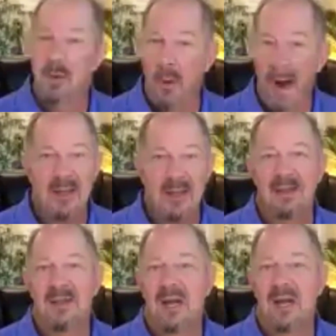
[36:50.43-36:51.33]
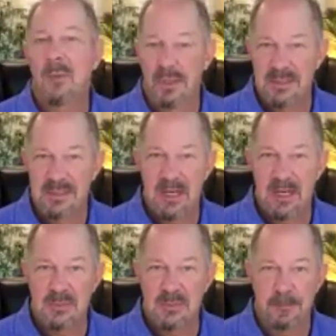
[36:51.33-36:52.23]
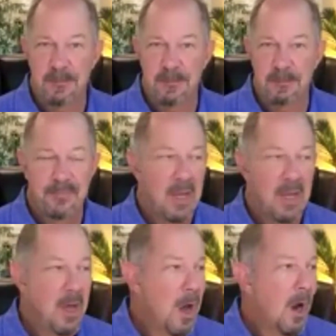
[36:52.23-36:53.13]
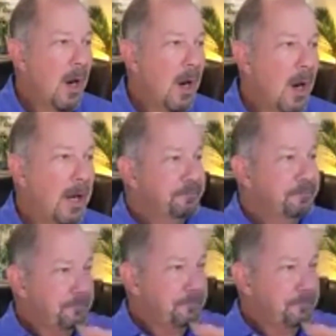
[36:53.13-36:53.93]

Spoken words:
very quietly that I'm a real estate expert. All right.